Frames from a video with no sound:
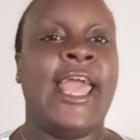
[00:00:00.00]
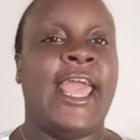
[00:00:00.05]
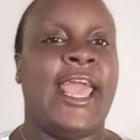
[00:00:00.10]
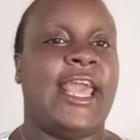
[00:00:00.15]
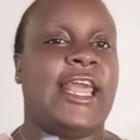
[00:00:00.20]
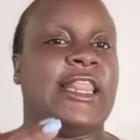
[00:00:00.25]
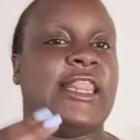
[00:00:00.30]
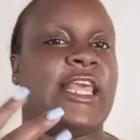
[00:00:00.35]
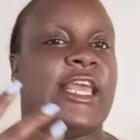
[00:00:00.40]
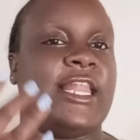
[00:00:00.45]

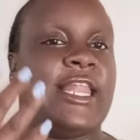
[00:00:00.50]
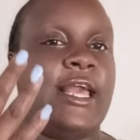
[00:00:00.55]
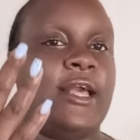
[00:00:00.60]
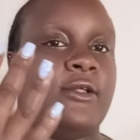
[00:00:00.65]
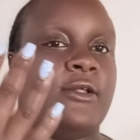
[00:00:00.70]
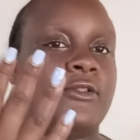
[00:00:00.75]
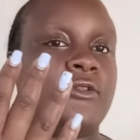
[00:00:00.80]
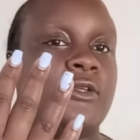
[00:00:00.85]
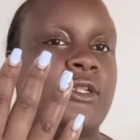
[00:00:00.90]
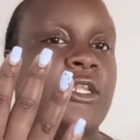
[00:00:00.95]
And then I
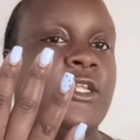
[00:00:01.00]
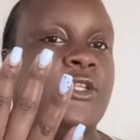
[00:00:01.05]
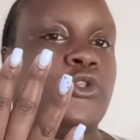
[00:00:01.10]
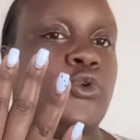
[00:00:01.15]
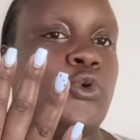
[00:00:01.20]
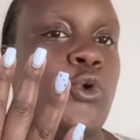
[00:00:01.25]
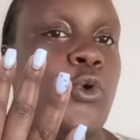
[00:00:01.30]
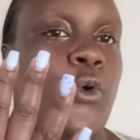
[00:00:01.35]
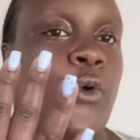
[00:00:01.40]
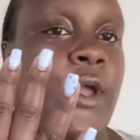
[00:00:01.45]
also need to
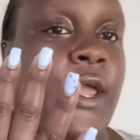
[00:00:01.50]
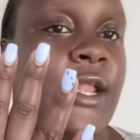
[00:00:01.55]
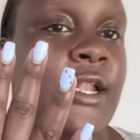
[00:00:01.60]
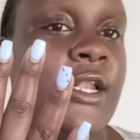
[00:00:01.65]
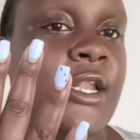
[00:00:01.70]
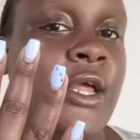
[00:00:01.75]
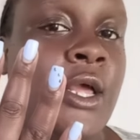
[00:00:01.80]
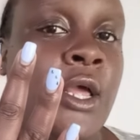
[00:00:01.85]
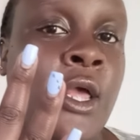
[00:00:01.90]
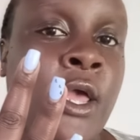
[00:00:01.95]
go and
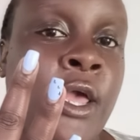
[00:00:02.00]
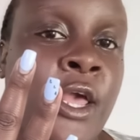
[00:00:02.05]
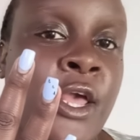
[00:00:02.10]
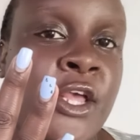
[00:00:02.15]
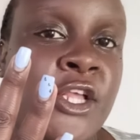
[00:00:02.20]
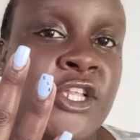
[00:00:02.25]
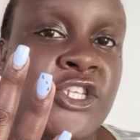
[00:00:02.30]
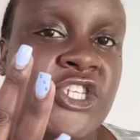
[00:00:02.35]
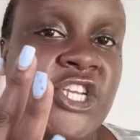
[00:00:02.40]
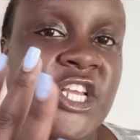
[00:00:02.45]

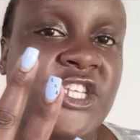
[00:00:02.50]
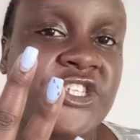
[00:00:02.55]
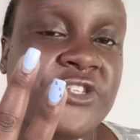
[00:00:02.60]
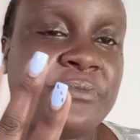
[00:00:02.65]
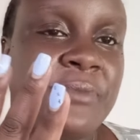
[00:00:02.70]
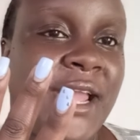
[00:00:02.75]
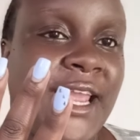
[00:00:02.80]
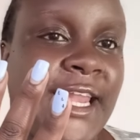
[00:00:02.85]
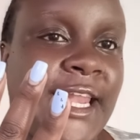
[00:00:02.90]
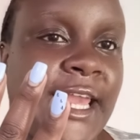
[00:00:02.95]
change
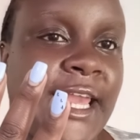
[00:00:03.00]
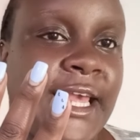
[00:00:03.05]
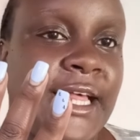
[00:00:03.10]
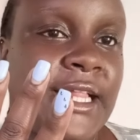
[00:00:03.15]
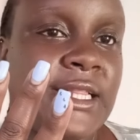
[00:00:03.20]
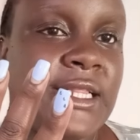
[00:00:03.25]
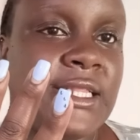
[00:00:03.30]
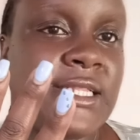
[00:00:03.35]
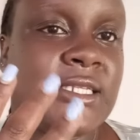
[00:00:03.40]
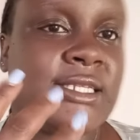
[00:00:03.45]
my
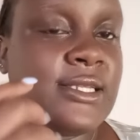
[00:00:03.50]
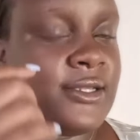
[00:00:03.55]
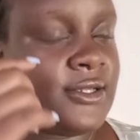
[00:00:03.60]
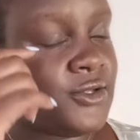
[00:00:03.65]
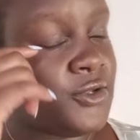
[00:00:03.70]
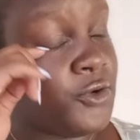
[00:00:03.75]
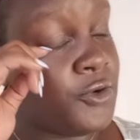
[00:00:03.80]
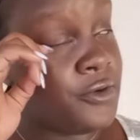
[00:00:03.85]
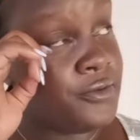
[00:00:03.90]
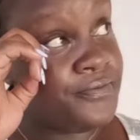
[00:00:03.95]
nails.
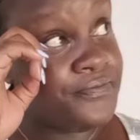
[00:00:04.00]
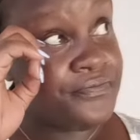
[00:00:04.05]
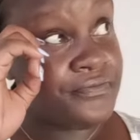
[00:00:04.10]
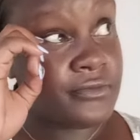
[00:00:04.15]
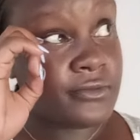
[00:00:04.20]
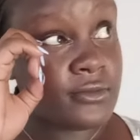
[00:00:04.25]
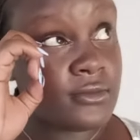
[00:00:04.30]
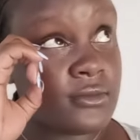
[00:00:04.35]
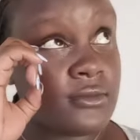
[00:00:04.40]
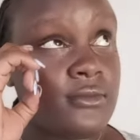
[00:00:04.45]
So
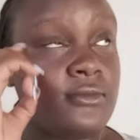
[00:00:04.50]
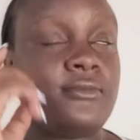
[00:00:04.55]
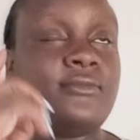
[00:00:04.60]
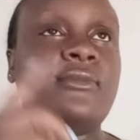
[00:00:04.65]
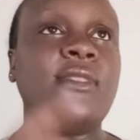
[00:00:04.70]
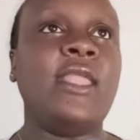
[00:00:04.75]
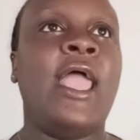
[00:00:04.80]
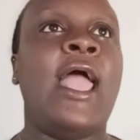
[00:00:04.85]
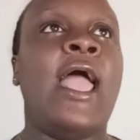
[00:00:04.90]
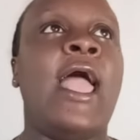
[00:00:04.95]

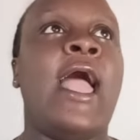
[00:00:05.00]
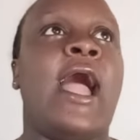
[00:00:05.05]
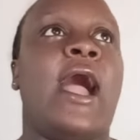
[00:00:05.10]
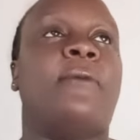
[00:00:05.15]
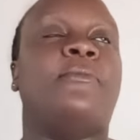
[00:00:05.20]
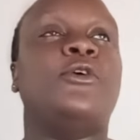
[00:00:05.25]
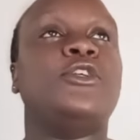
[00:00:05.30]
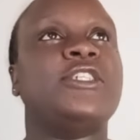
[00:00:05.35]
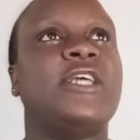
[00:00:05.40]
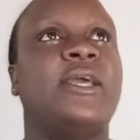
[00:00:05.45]
I'm
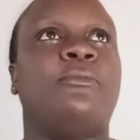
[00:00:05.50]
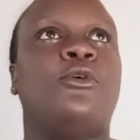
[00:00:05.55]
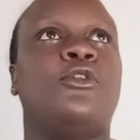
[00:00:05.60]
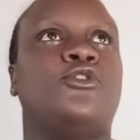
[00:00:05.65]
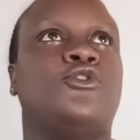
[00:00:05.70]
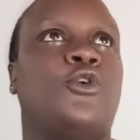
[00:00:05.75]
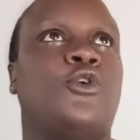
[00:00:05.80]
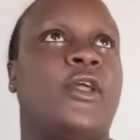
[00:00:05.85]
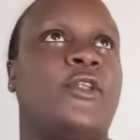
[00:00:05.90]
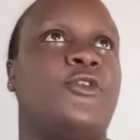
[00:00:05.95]
not able to
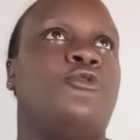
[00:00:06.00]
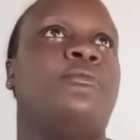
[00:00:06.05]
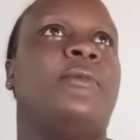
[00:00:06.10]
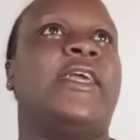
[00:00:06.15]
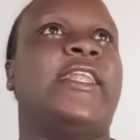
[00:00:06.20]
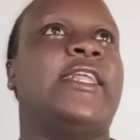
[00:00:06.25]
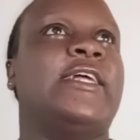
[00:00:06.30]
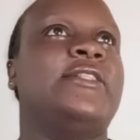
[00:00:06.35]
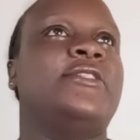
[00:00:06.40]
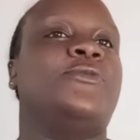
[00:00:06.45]
go and do my
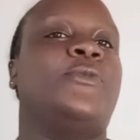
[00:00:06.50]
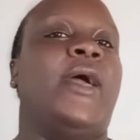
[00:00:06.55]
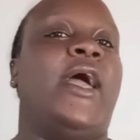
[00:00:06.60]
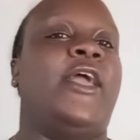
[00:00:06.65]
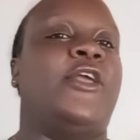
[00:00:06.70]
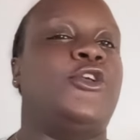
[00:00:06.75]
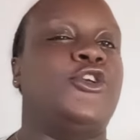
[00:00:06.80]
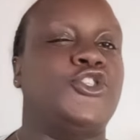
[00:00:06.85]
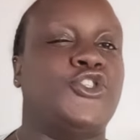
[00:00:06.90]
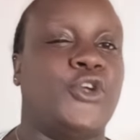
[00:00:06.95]
nails where I
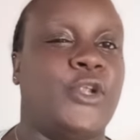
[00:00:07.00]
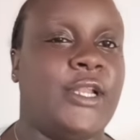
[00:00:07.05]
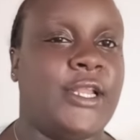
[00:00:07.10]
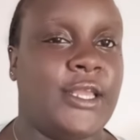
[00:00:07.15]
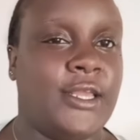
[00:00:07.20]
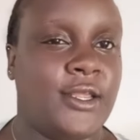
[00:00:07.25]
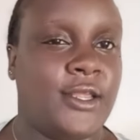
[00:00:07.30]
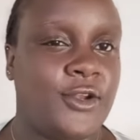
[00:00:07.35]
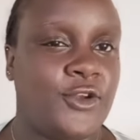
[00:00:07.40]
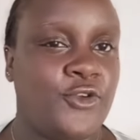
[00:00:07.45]

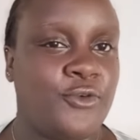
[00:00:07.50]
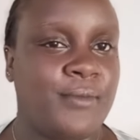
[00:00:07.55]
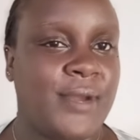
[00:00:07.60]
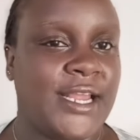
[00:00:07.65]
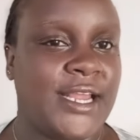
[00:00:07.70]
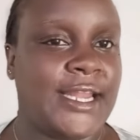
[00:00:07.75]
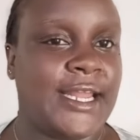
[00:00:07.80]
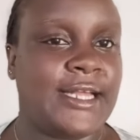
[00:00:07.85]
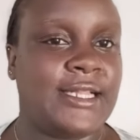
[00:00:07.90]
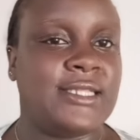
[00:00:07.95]
usually do my
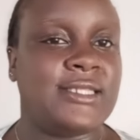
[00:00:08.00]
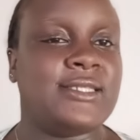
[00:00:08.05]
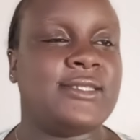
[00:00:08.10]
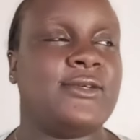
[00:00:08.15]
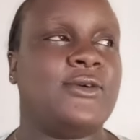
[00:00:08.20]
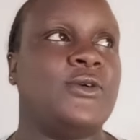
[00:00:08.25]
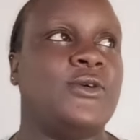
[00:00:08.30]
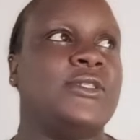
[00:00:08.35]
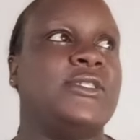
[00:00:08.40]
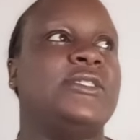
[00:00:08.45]
nails
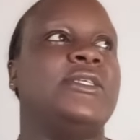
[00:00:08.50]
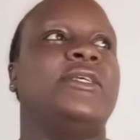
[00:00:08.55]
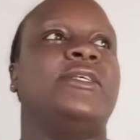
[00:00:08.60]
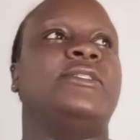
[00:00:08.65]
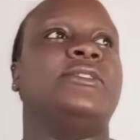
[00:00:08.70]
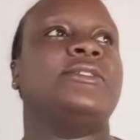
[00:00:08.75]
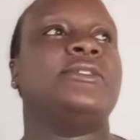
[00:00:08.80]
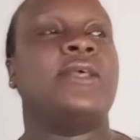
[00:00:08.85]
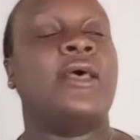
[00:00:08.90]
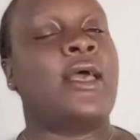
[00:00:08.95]
because
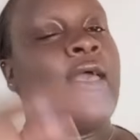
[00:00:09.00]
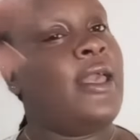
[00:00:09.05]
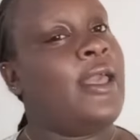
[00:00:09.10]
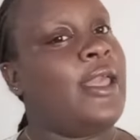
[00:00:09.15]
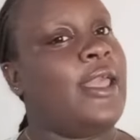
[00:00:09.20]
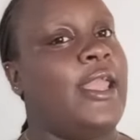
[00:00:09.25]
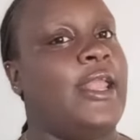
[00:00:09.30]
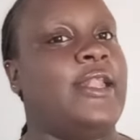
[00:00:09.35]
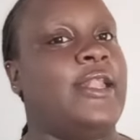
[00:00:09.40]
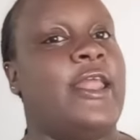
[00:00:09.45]
it's
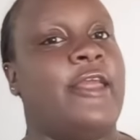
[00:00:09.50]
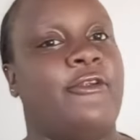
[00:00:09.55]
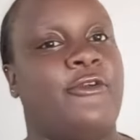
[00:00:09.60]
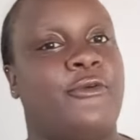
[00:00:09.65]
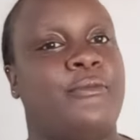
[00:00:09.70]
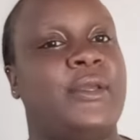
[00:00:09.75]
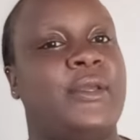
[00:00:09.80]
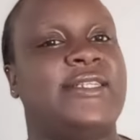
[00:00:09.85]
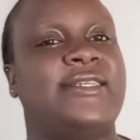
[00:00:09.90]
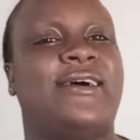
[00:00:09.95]
in
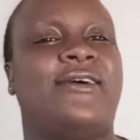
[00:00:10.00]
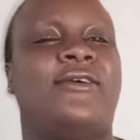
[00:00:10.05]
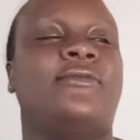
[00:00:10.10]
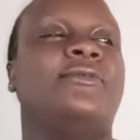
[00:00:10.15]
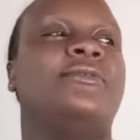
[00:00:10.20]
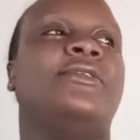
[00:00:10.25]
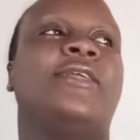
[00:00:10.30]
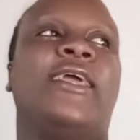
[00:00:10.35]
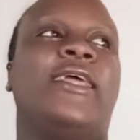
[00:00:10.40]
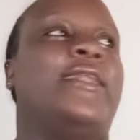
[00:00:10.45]
Nairobi
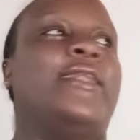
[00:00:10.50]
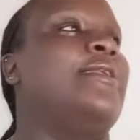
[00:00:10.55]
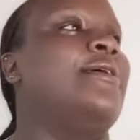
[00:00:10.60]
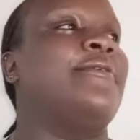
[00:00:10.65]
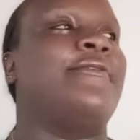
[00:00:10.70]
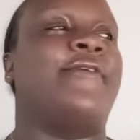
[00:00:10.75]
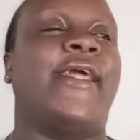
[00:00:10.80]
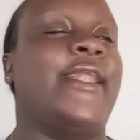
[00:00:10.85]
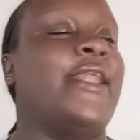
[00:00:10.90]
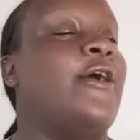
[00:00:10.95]
town and
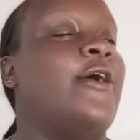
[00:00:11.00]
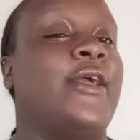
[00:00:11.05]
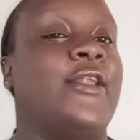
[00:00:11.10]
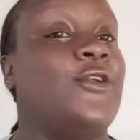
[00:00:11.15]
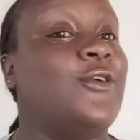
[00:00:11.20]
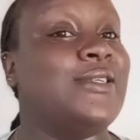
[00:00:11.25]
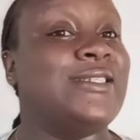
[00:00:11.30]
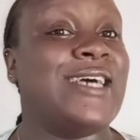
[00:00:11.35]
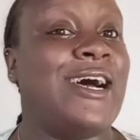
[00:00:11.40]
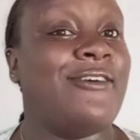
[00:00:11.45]
right now I
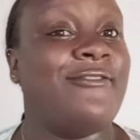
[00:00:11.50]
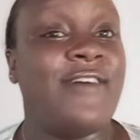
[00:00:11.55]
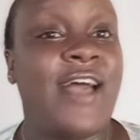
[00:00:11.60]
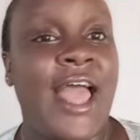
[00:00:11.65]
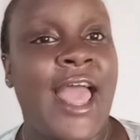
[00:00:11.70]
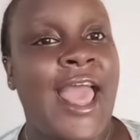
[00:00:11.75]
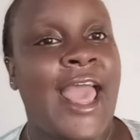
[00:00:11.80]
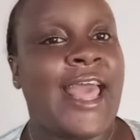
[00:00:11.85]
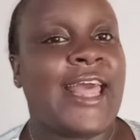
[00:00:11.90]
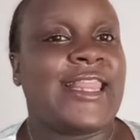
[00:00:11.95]
don't have
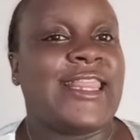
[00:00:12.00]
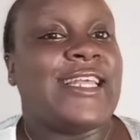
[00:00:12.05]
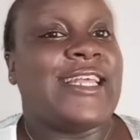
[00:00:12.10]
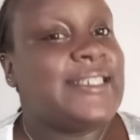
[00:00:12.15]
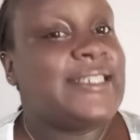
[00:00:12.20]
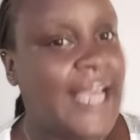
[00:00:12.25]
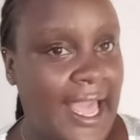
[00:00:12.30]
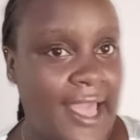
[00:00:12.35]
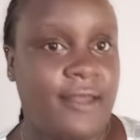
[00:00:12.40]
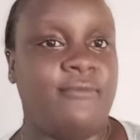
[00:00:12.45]
the
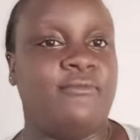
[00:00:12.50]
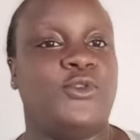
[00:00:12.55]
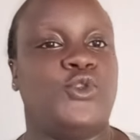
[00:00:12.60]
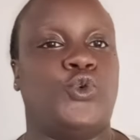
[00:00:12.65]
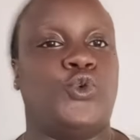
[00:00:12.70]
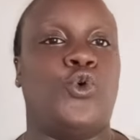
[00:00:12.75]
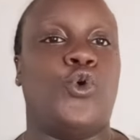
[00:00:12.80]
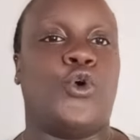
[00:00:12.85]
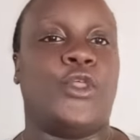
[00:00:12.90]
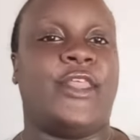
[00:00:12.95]
time to
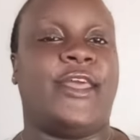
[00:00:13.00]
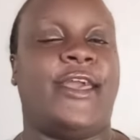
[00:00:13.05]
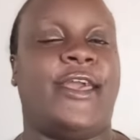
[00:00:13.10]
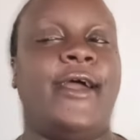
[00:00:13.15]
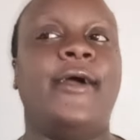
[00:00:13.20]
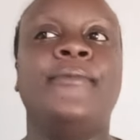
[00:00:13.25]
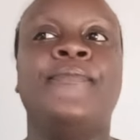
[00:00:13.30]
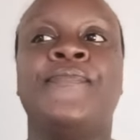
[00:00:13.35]
go there.